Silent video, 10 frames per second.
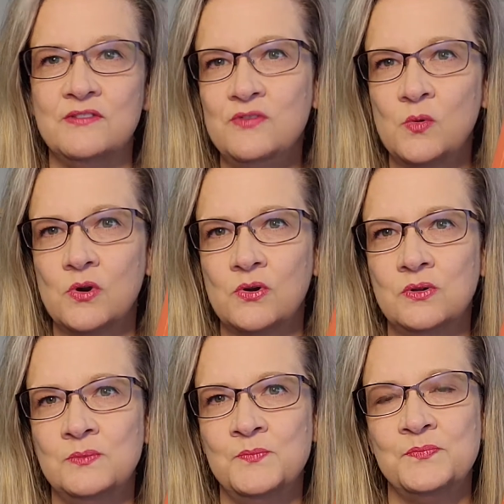of the world,
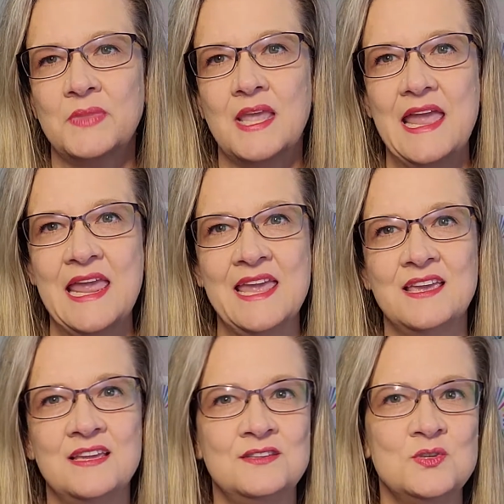
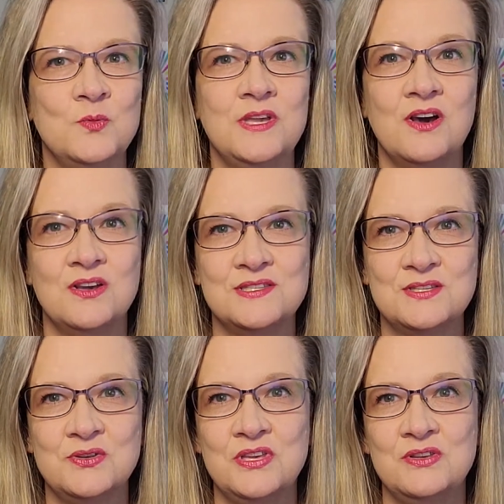and we also
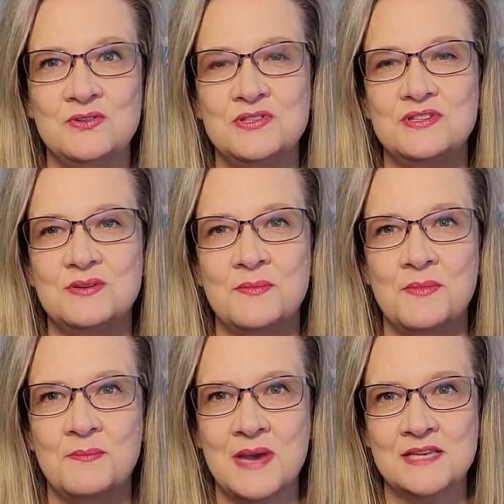used
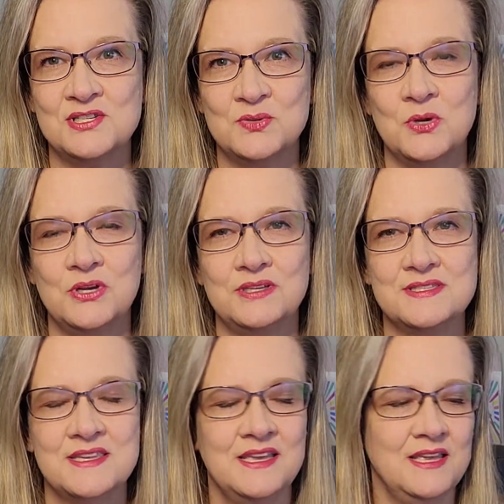master books.
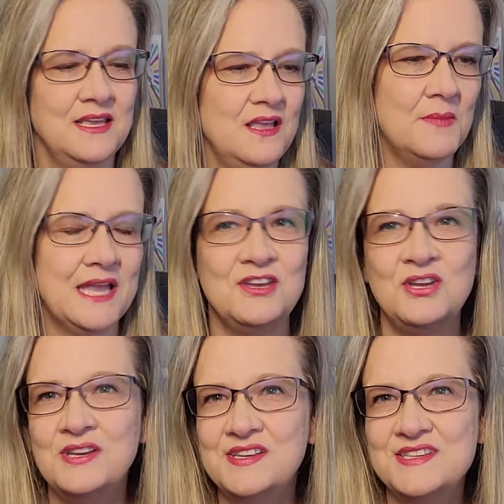I
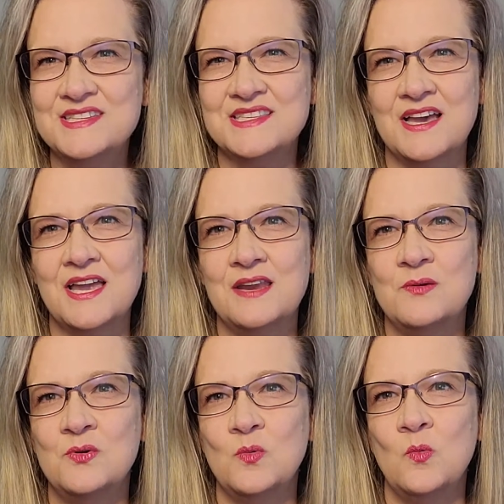couldn't decide
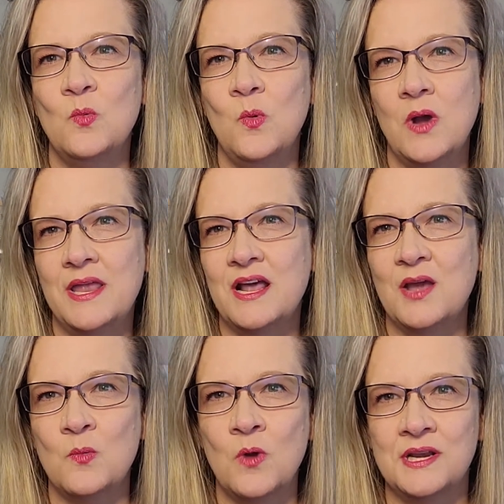what I
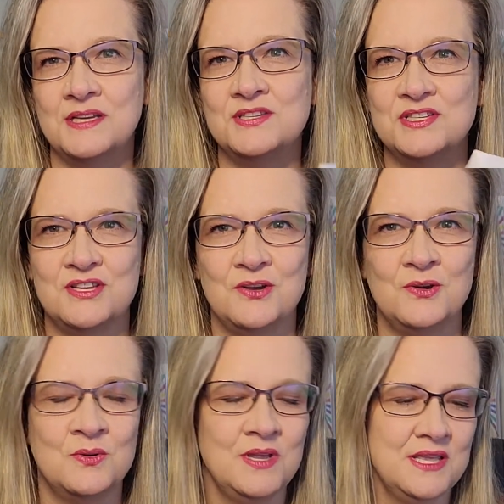wanted to do,
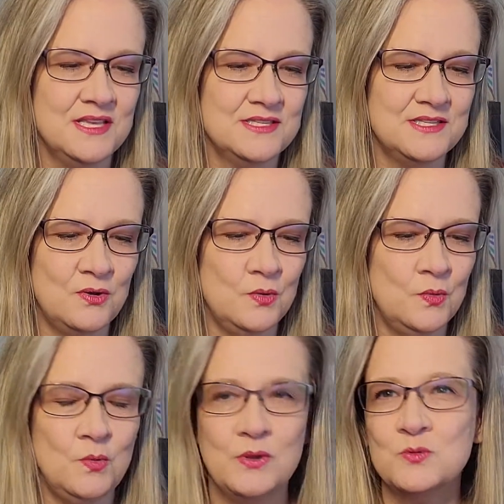so
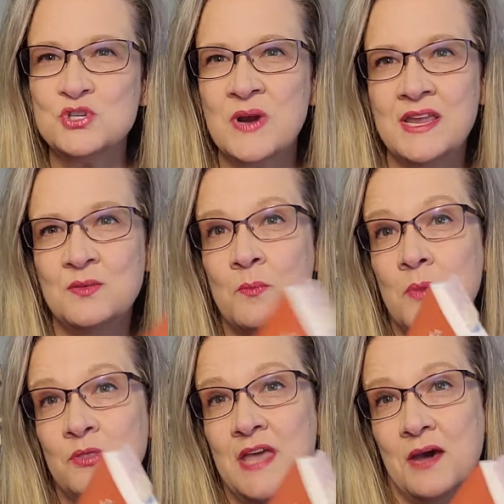we were trying them
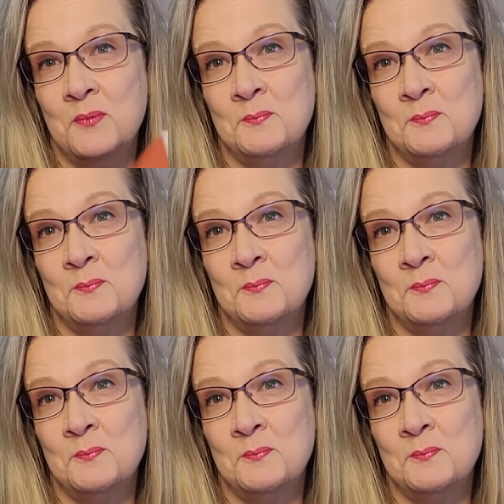both out.